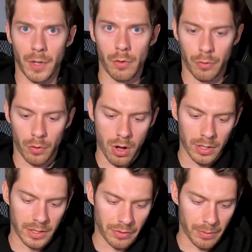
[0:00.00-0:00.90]

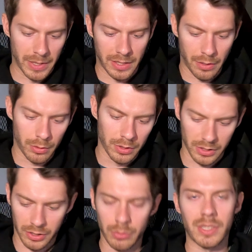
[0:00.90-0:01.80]
overall and different materials
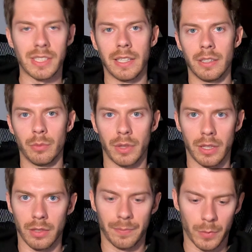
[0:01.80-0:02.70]
associated with
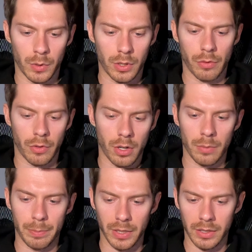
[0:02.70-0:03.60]
the
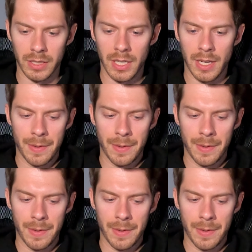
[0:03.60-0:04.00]
overall build.